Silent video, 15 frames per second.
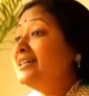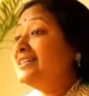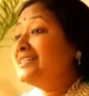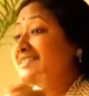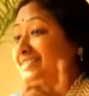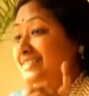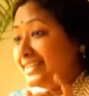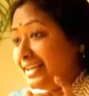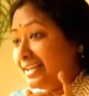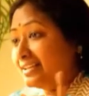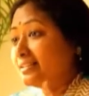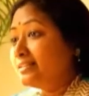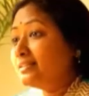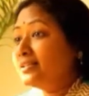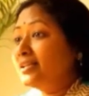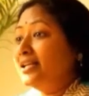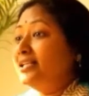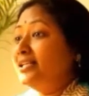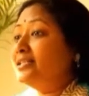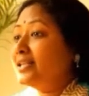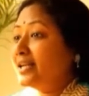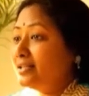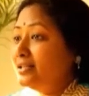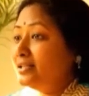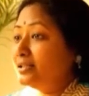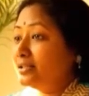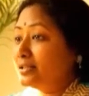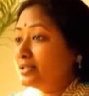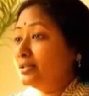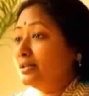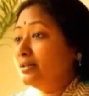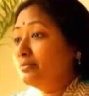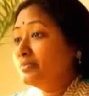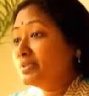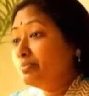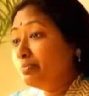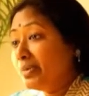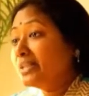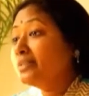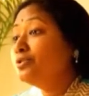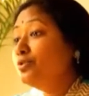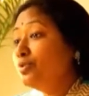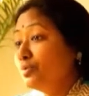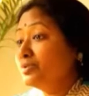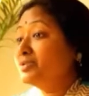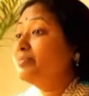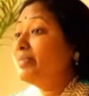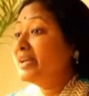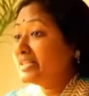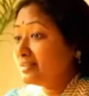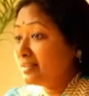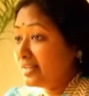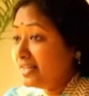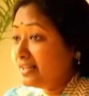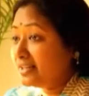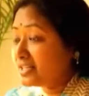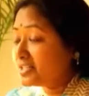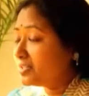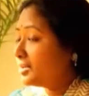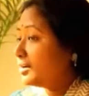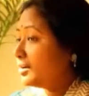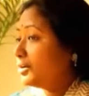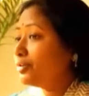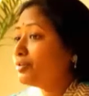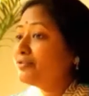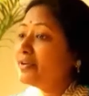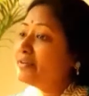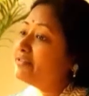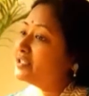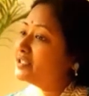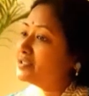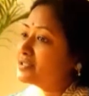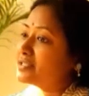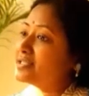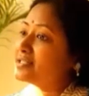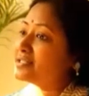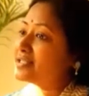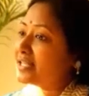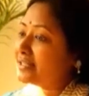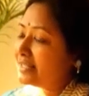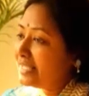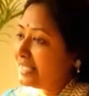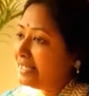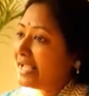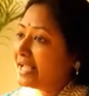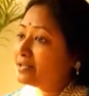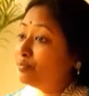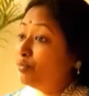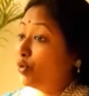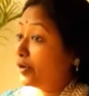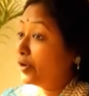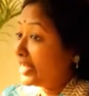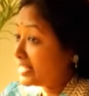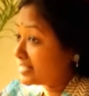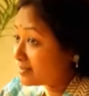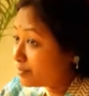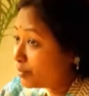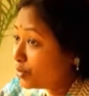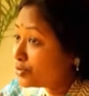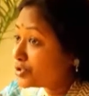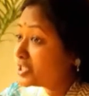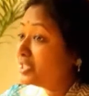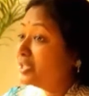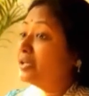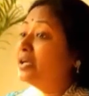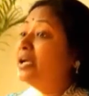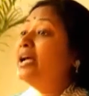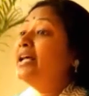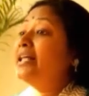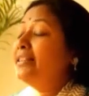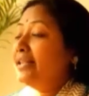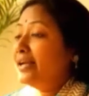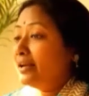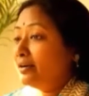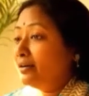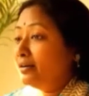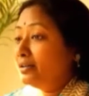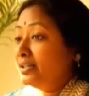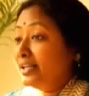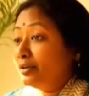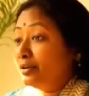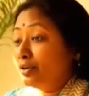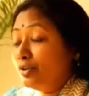skilled in technical terms but knows better English, there are a lot of evidences that they get more exposure, their